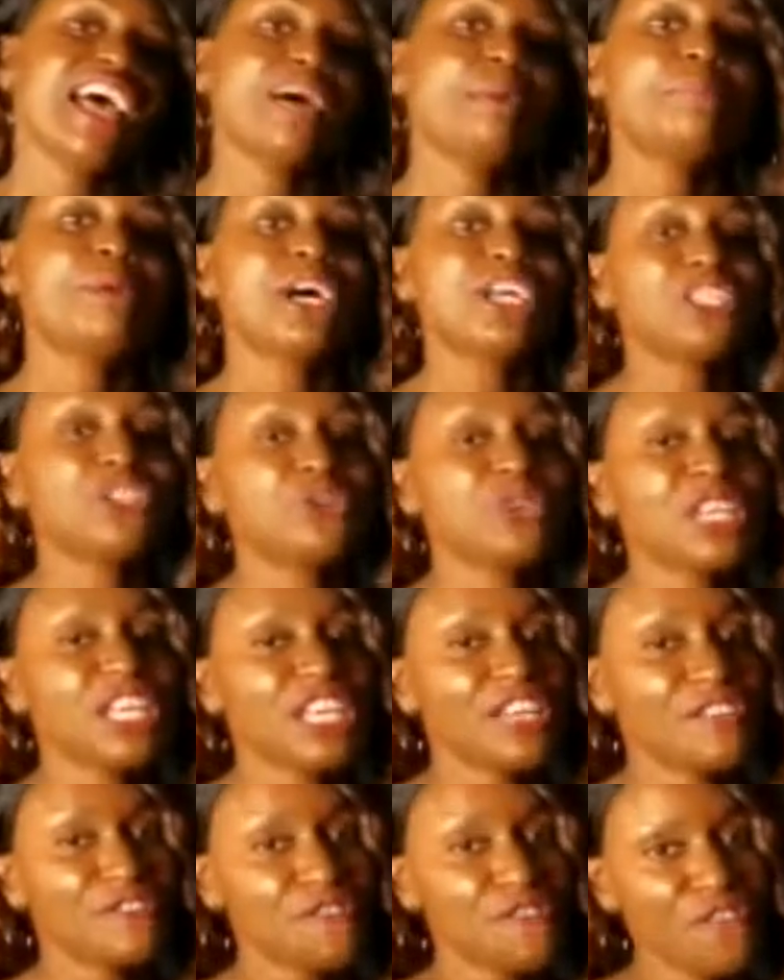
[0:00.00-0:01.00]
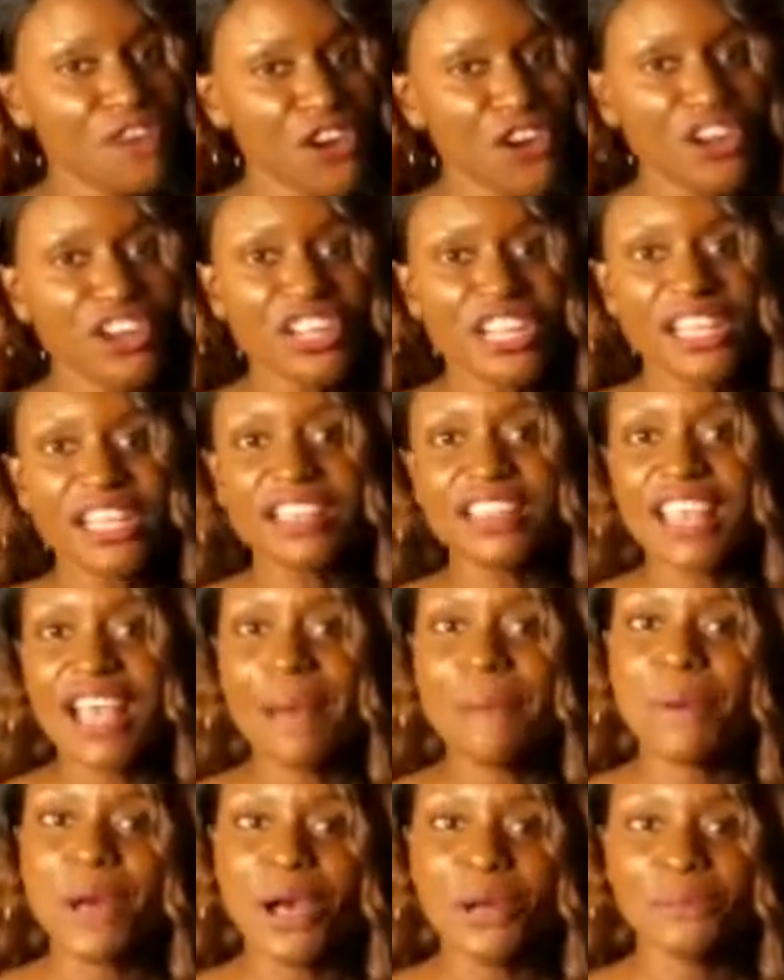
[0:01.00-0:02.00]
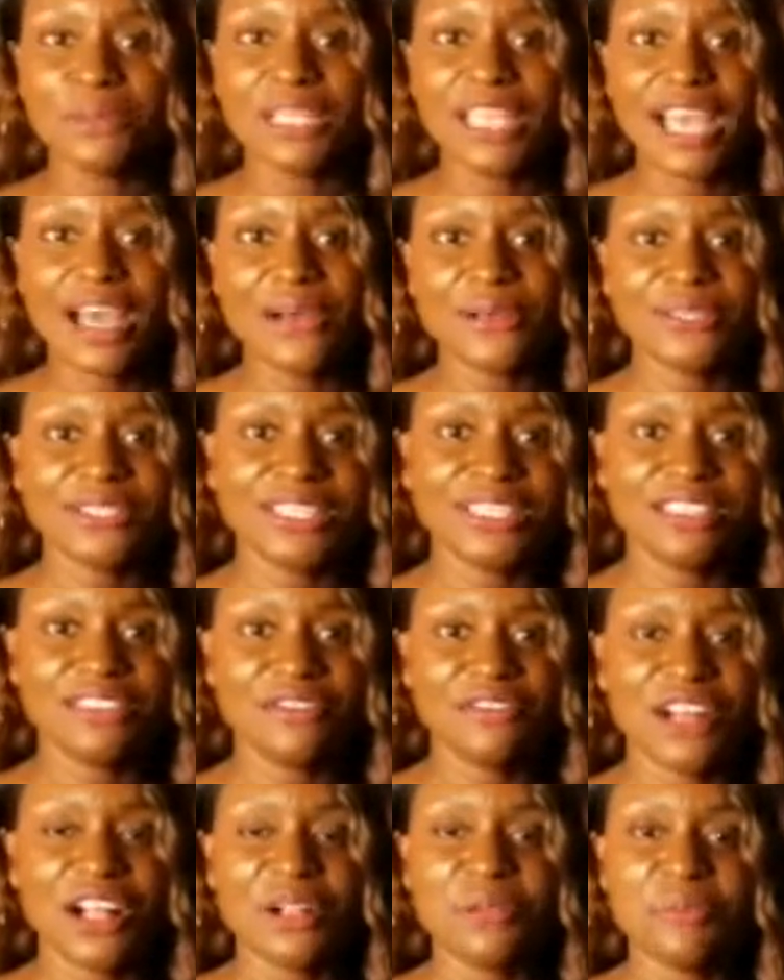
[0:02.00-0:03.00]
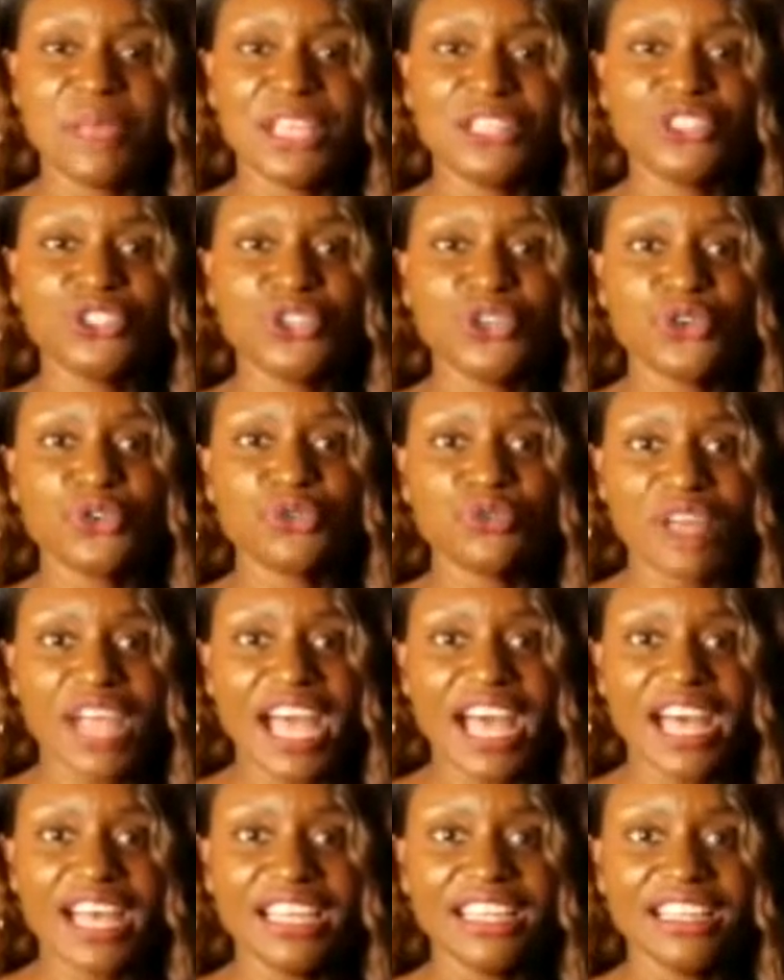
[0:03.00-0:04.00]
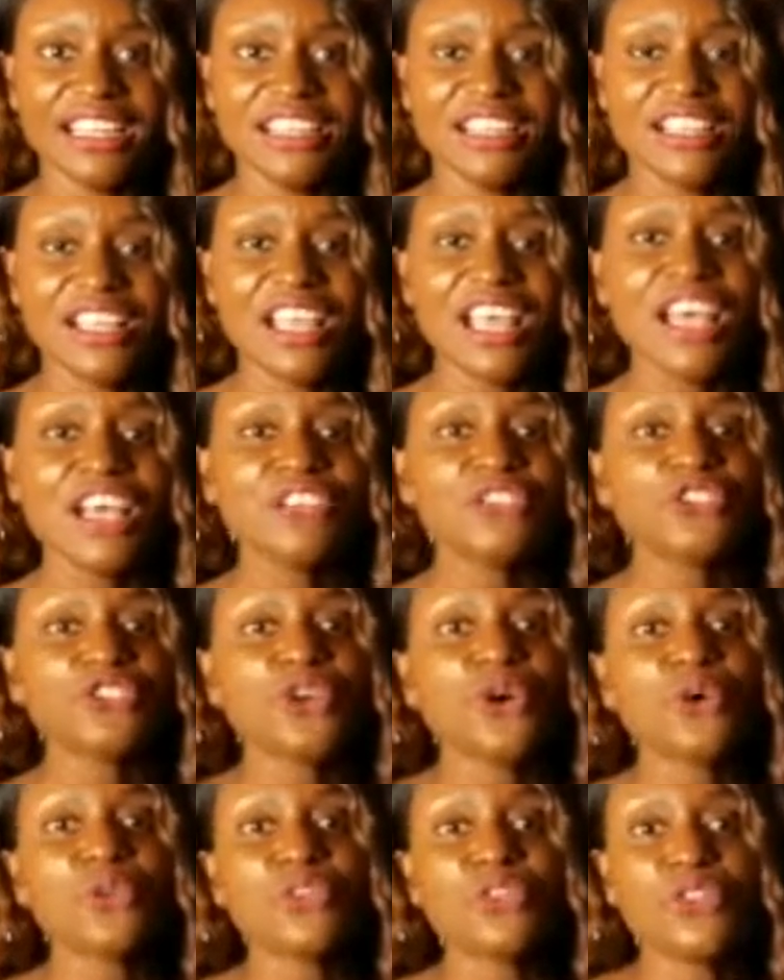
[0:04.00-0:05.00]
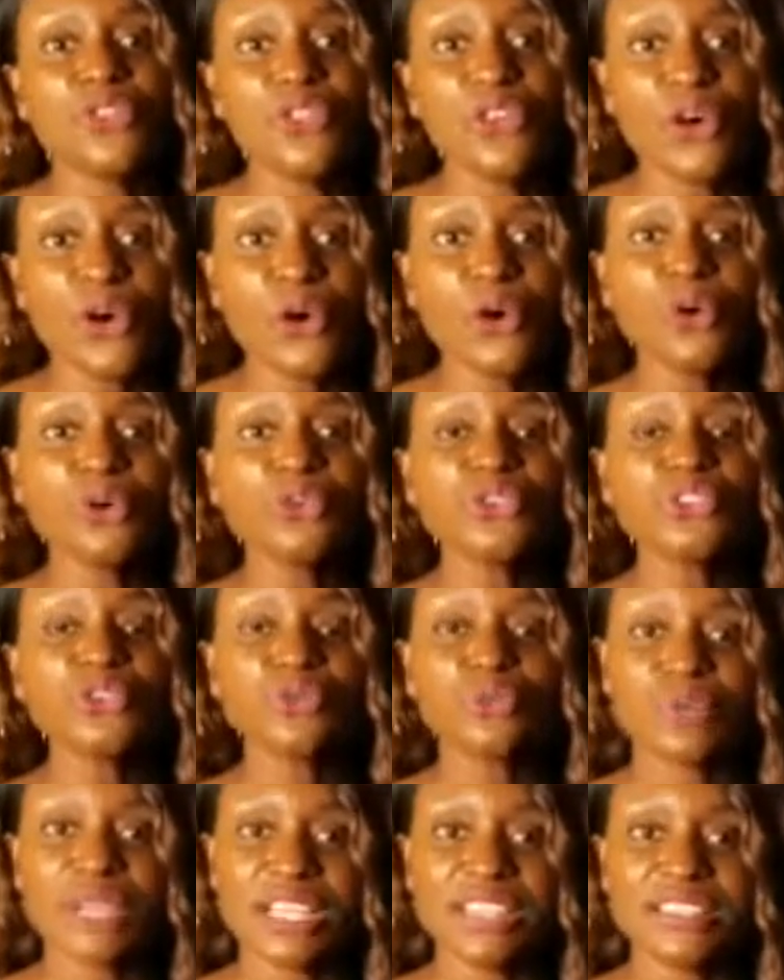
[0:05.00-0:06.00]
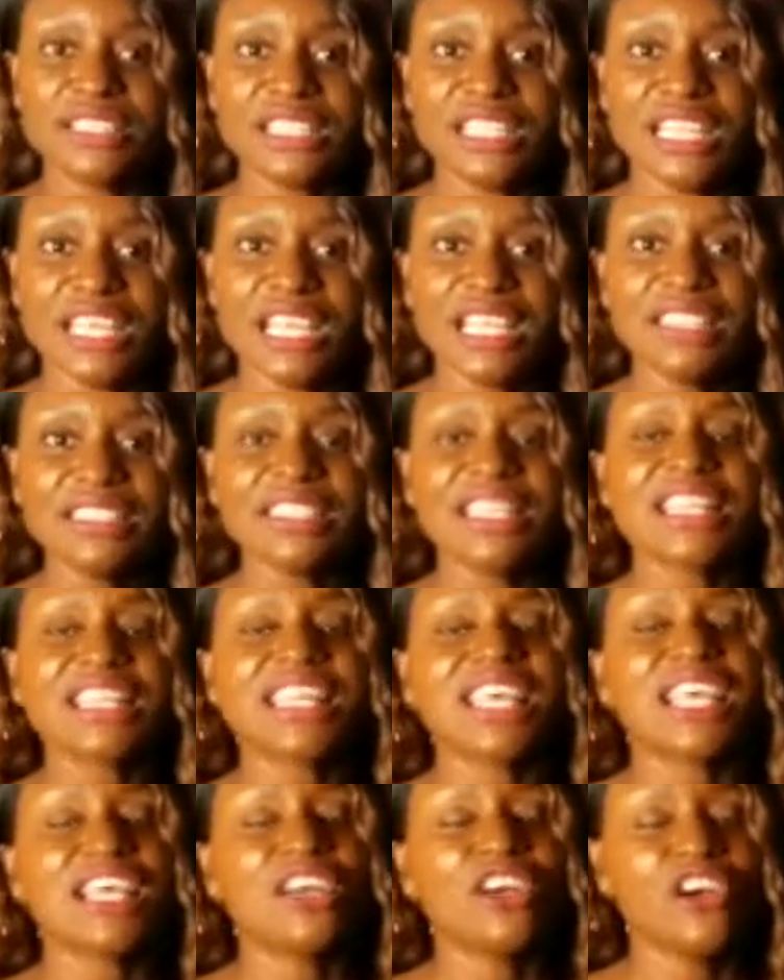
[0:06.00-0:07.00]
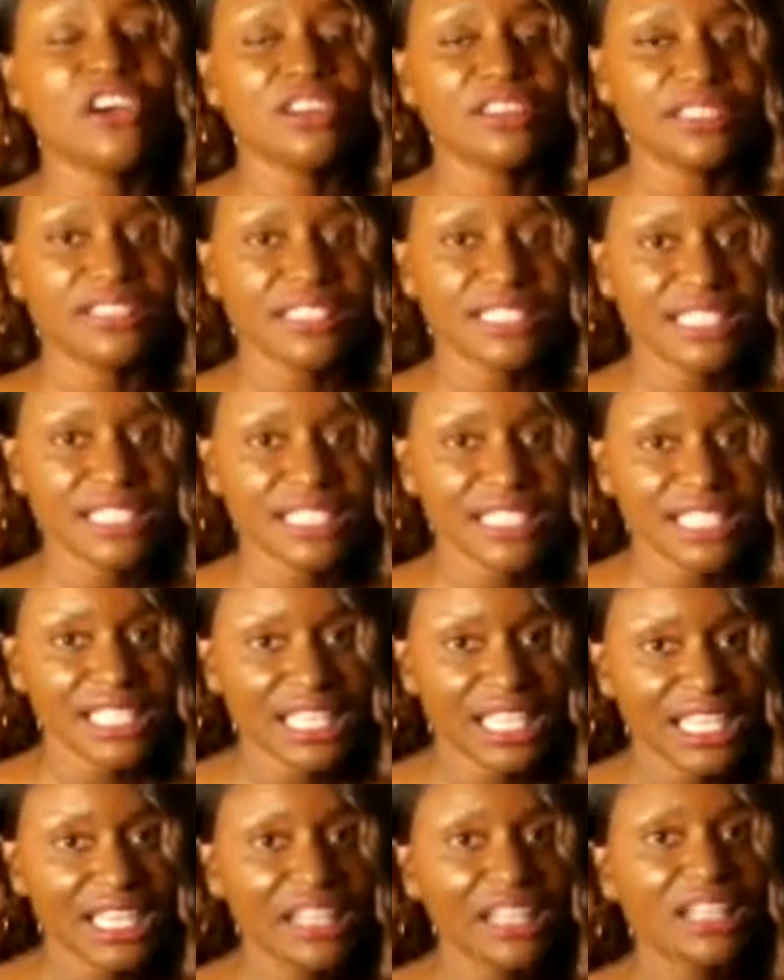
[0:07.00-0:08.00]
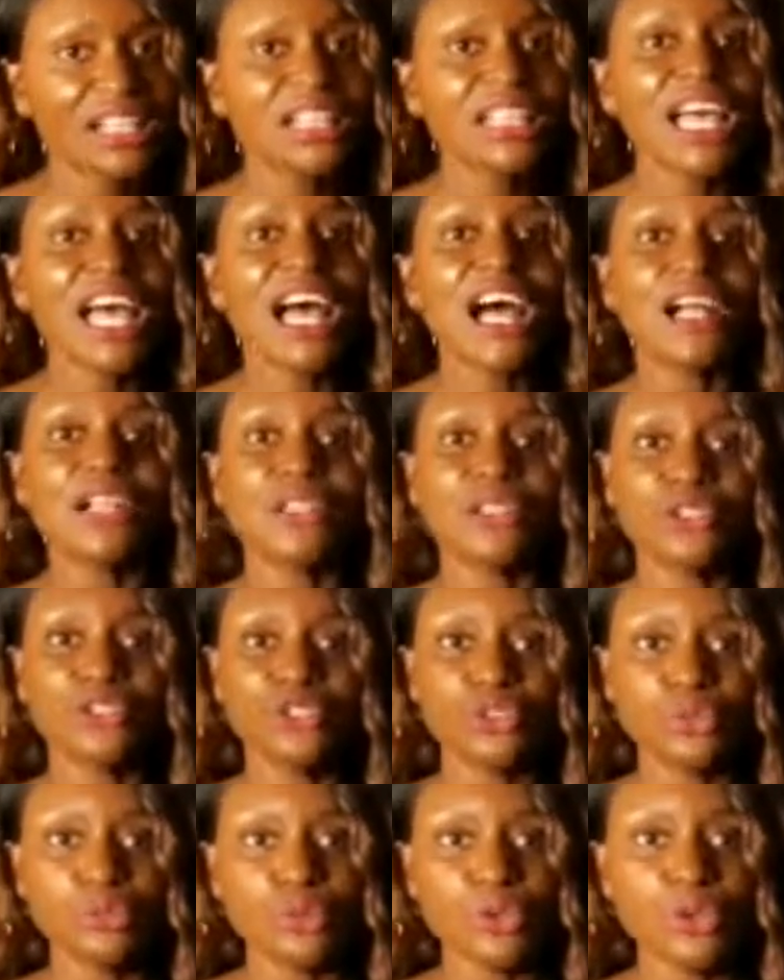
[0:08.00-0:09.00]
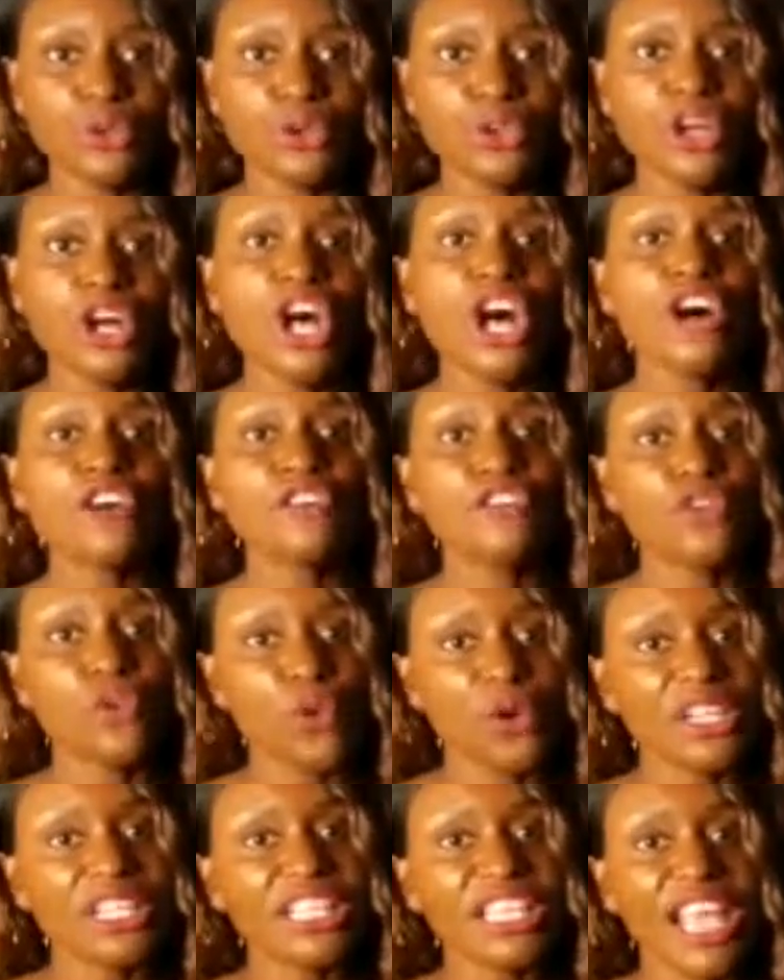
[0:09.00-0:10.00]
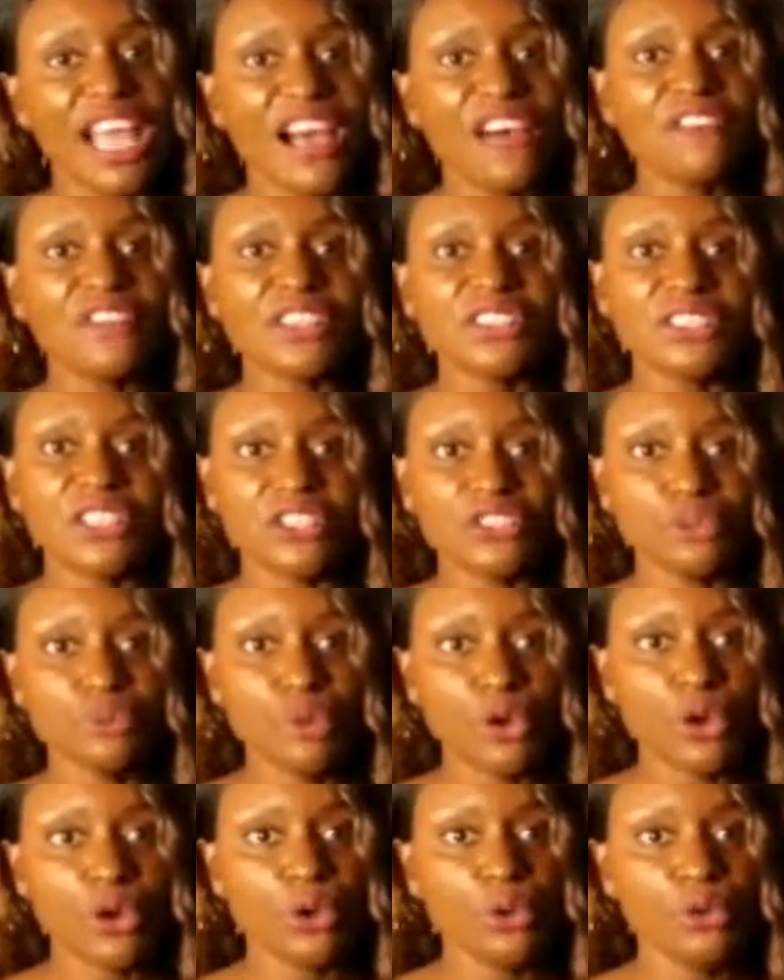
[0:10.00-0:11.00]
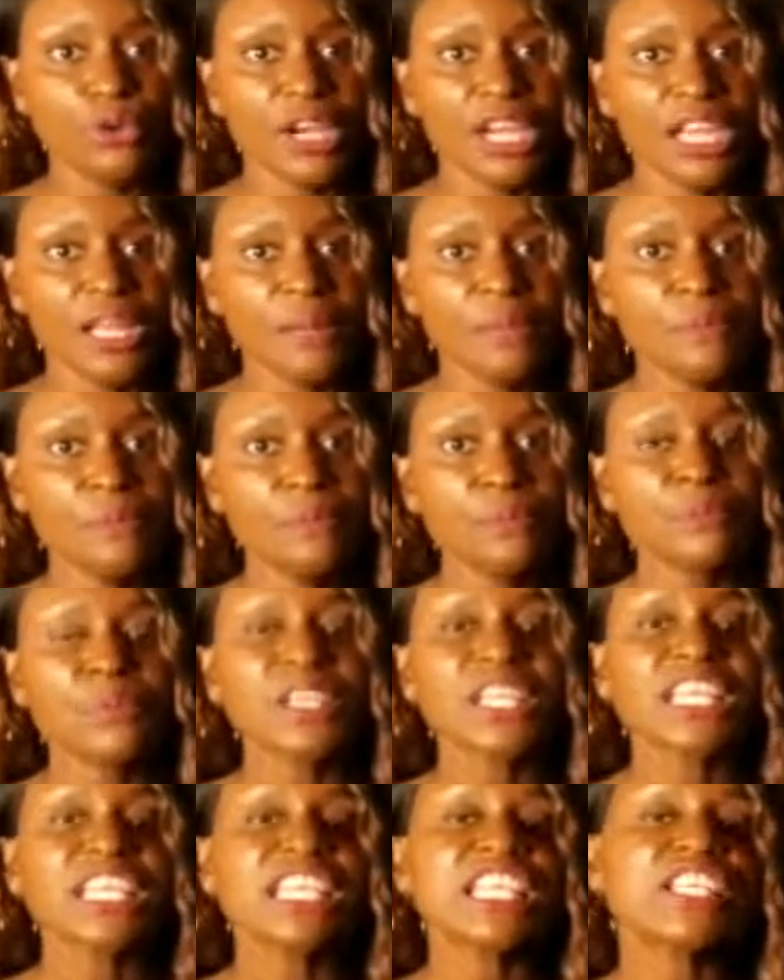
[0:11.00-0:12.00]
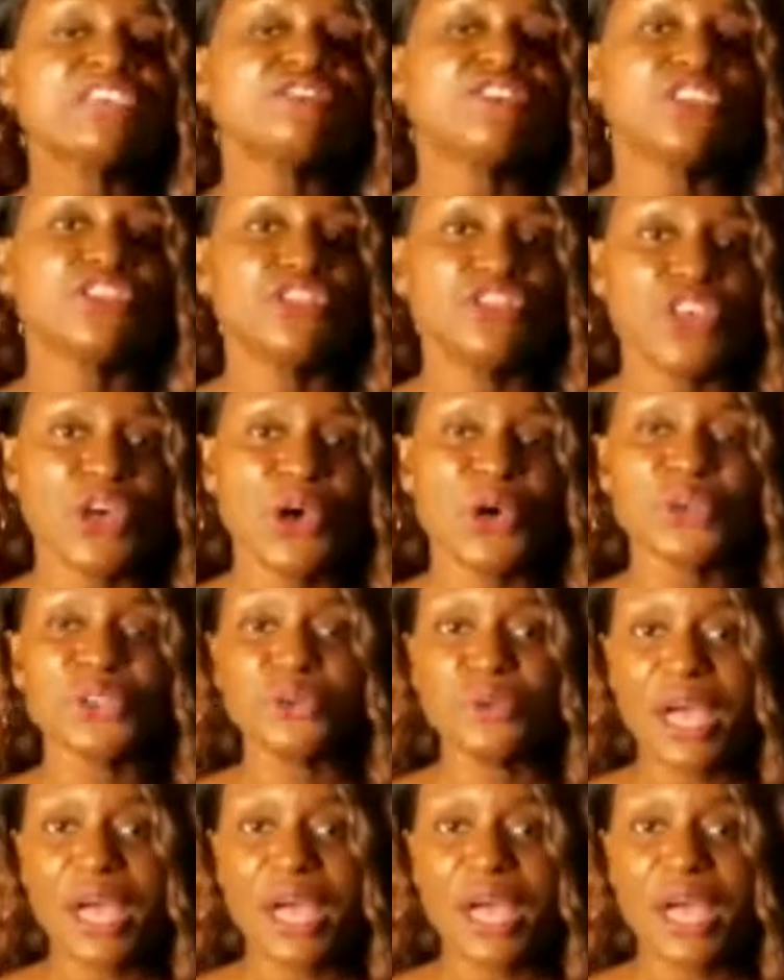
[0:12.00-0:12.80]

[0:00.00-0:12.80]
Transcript: but you converted that public housing development to RAD. So those residents, they are still eligible for the FSS program, even though you